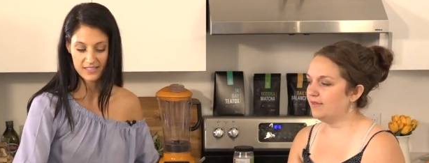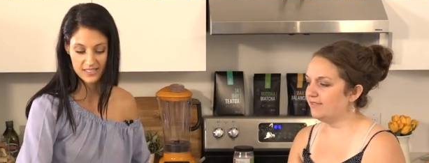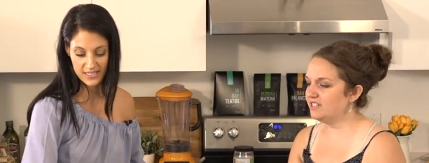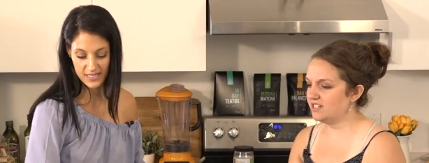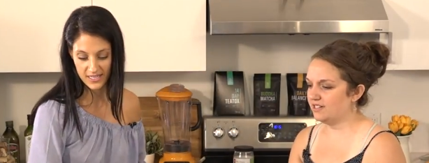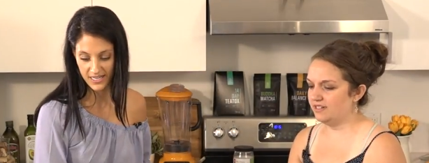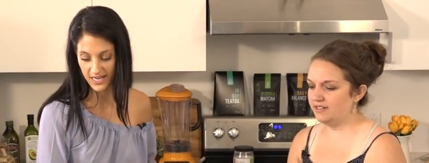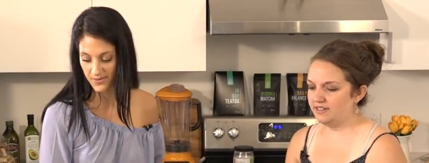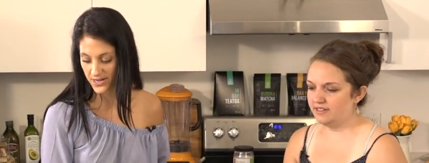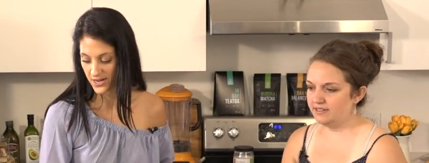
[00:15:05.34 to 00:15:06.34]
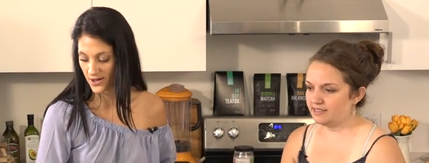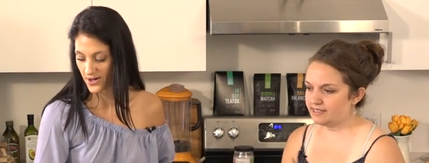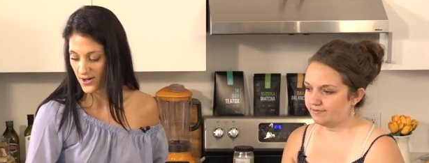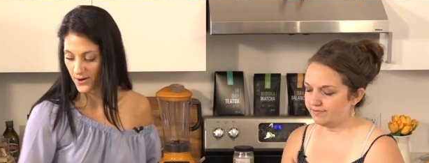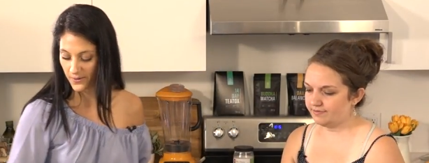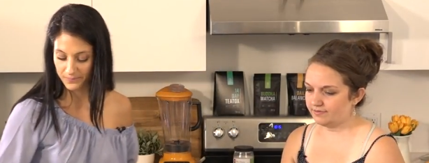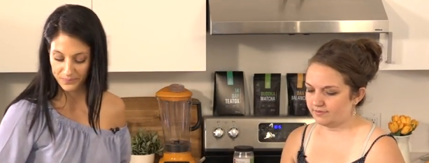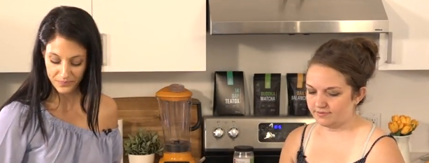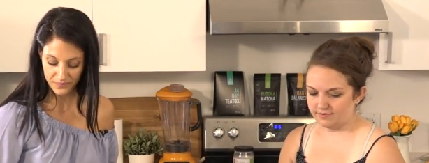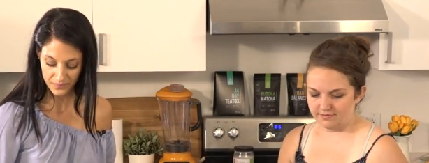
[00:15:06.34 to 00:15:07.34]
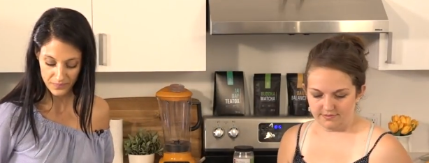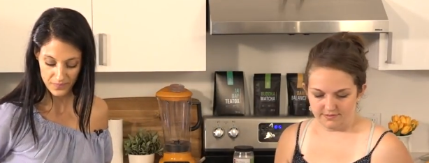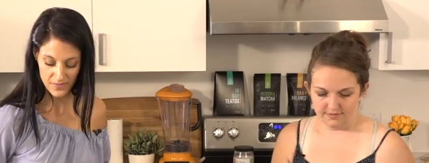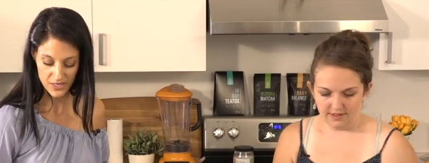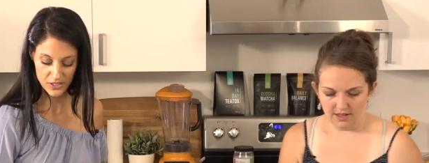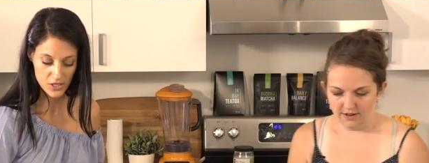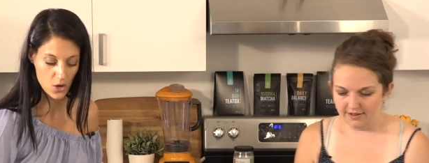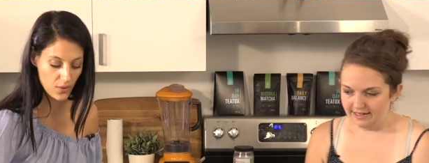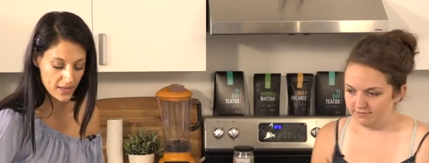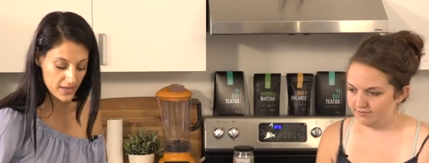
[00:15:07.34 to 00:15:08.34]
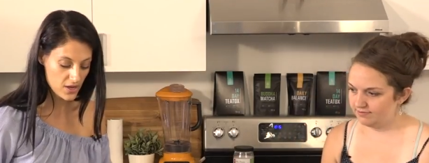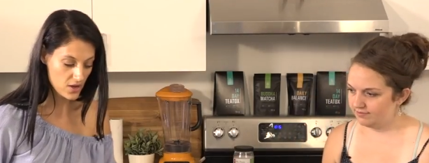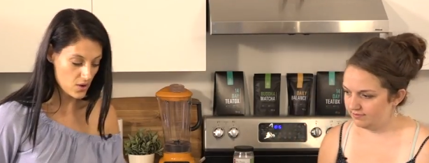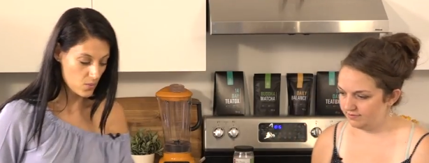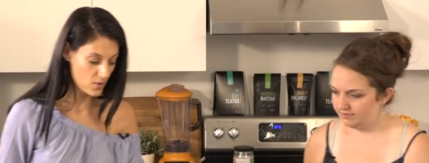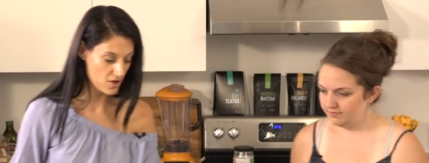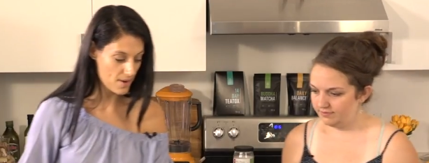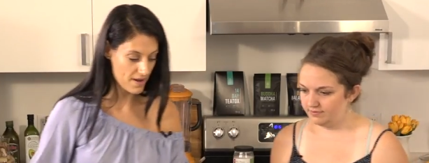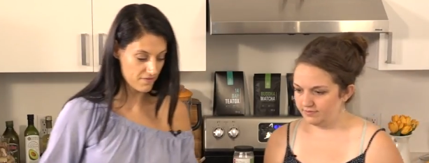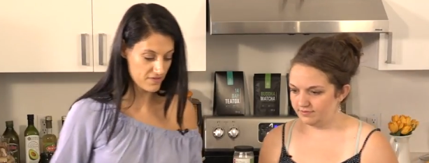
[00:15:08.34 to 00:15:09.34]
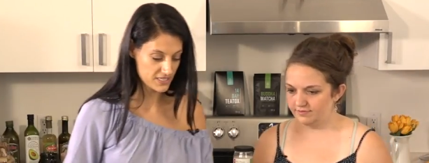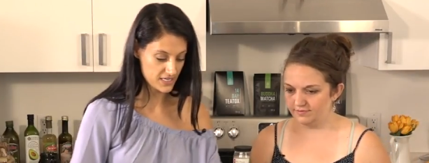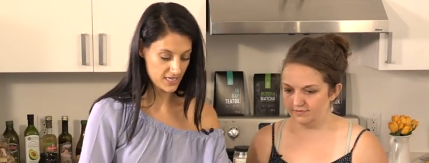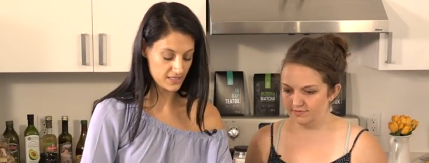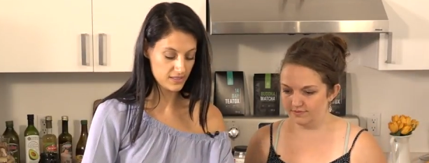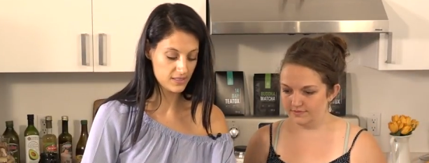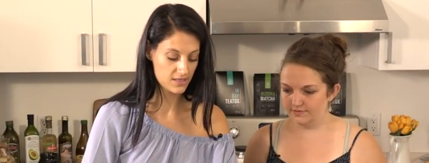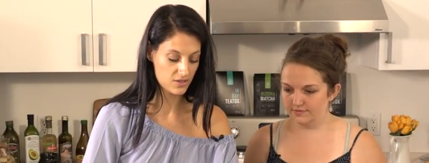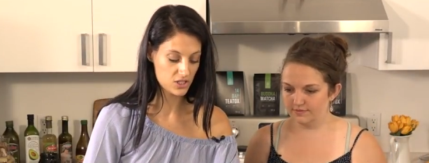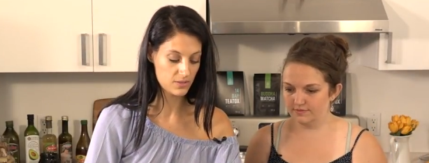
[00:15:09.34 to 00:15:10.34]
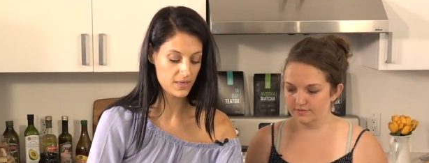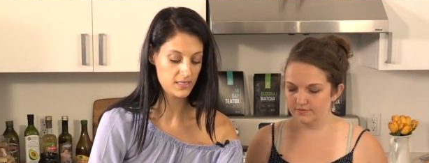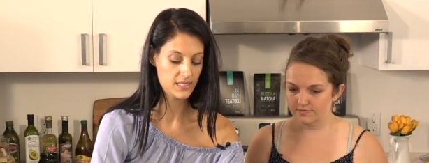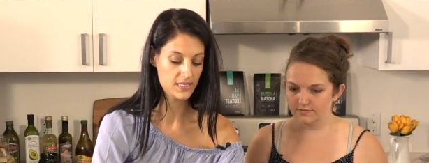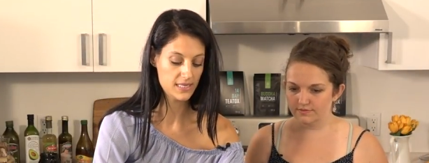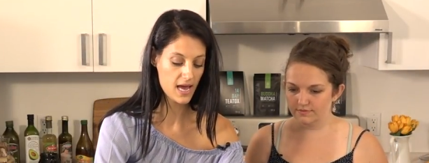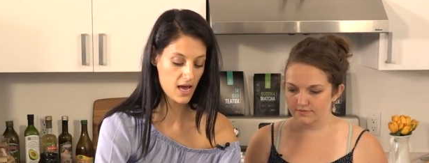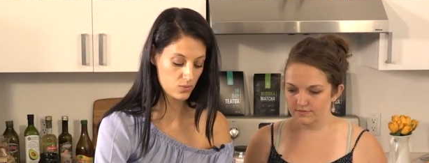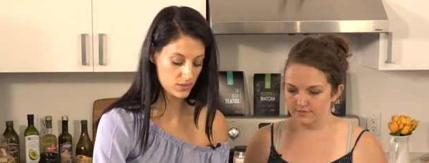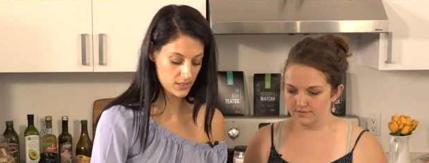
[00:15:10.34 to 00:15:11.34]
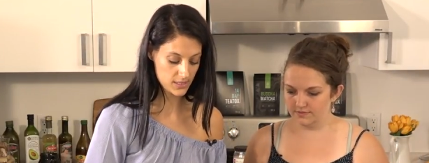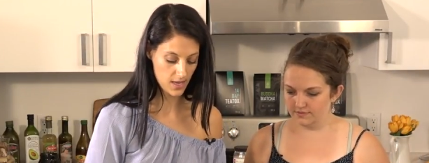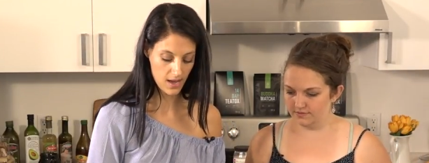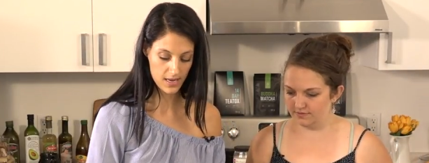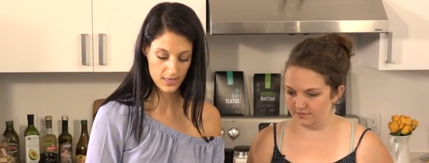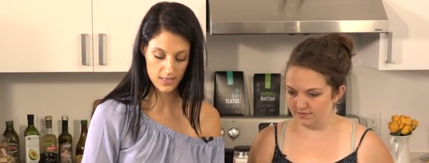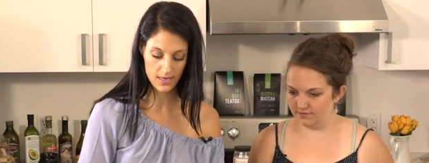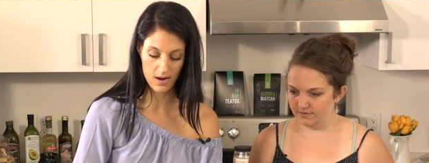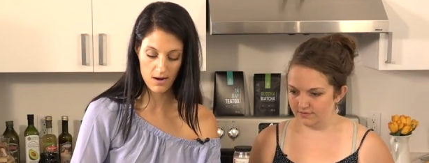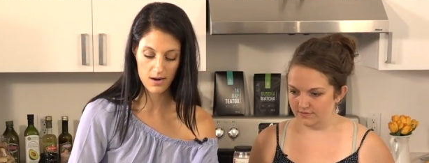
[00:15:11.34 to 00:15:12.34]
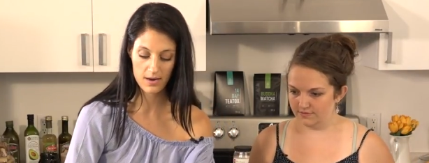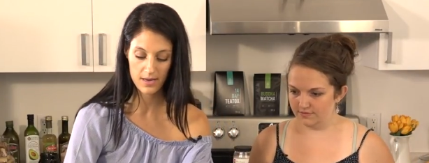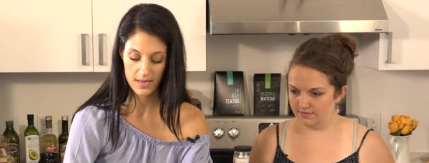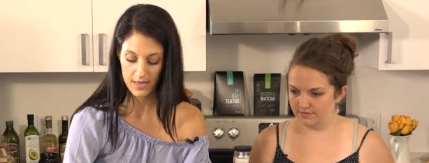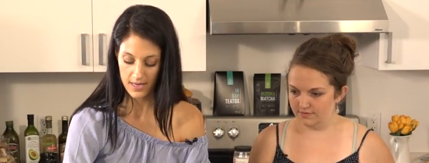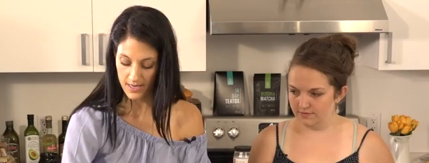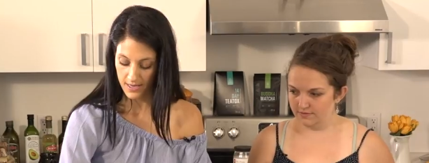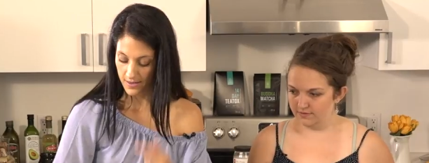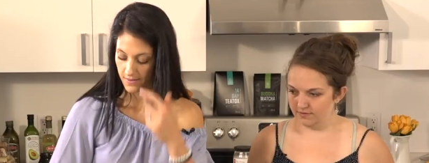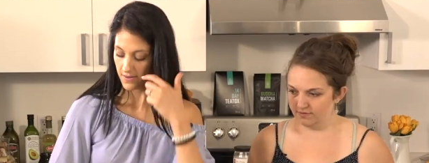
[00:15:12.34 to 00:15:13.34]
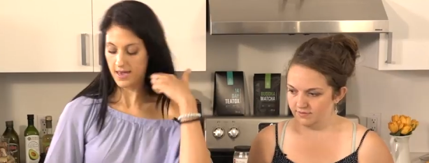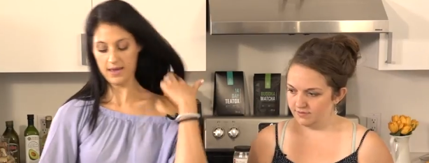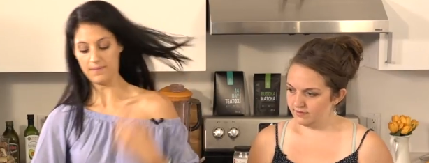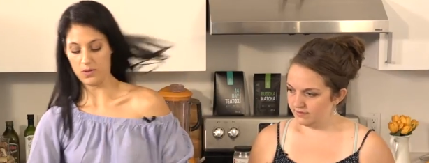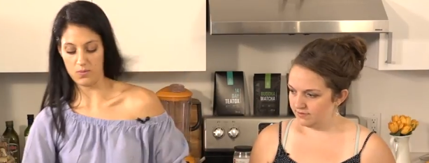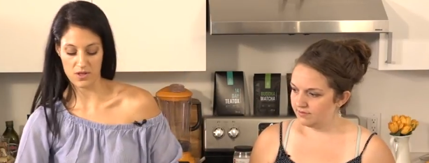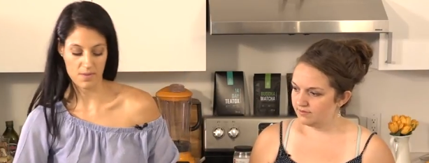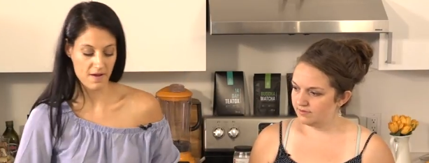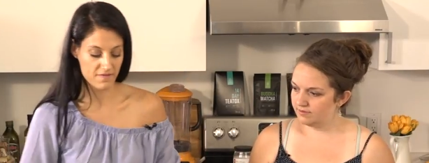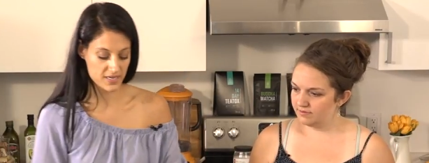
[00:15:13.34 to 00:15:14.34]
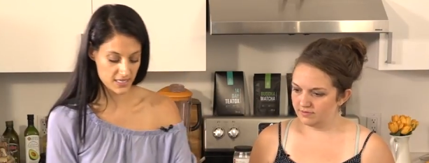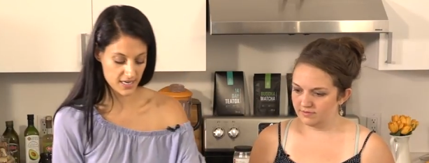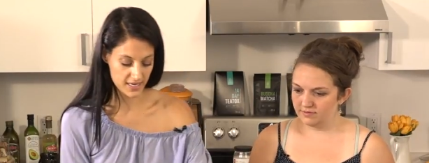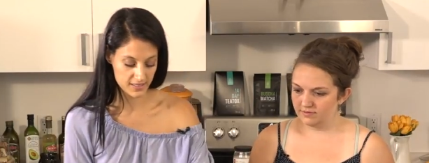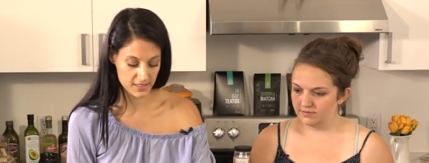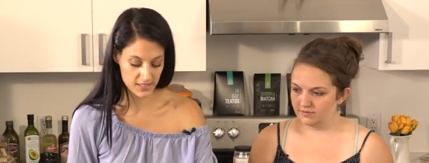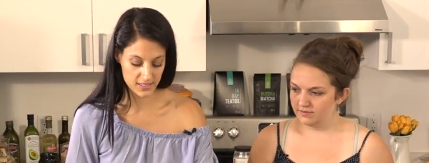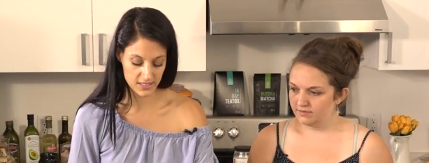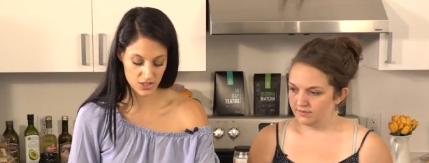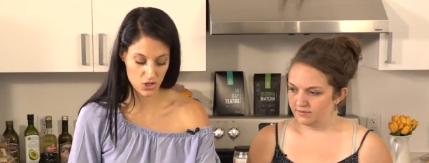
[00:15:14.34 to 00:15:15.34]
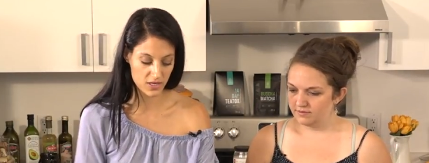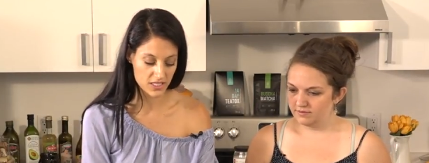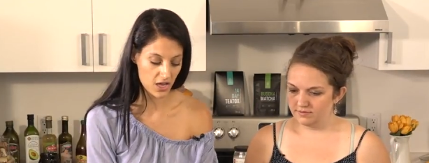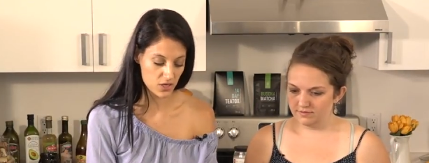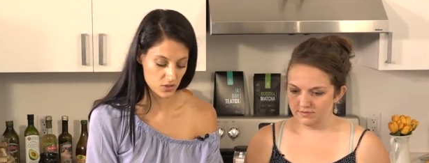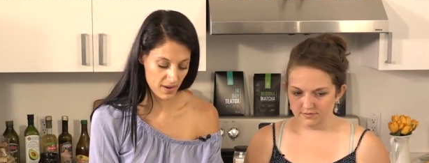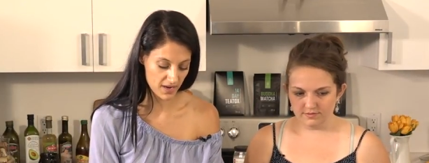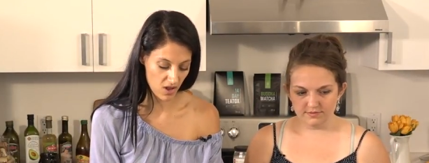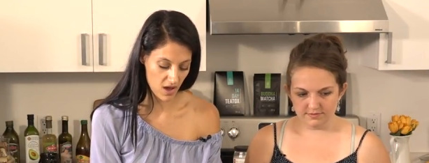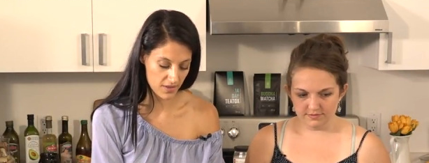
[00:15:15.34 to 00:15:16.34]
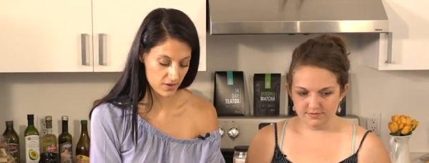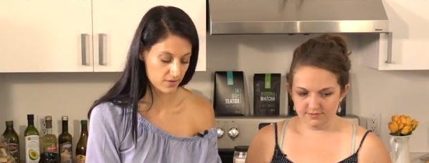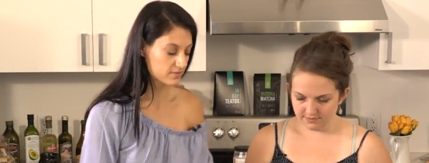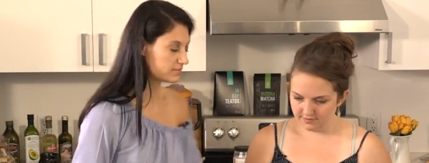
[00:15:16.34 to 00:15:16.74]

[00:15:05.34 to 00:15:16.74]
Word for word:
Speaker 1: Muffin tin. There we go. So with our muffin tins, I'll just place these outside mm -hmm. here. Okay, with our muffin tins, so you can tell I use mine a lot. They're